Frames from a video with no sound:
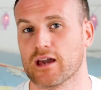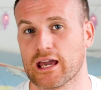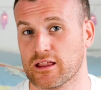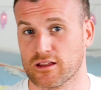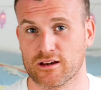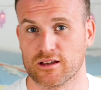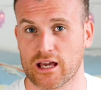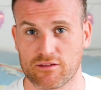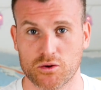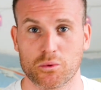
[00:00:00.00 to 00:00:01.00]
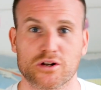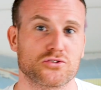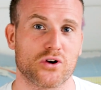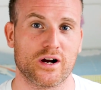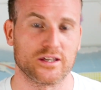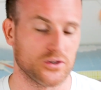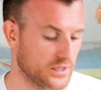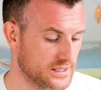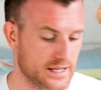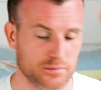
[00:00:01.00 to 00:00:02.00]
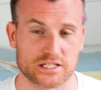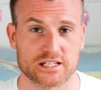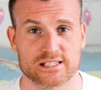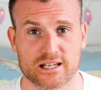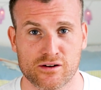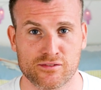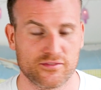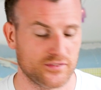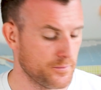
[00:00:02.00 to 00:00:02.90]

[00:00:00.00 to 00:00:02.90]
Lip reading: either if you want to try it you can attempt it yourself,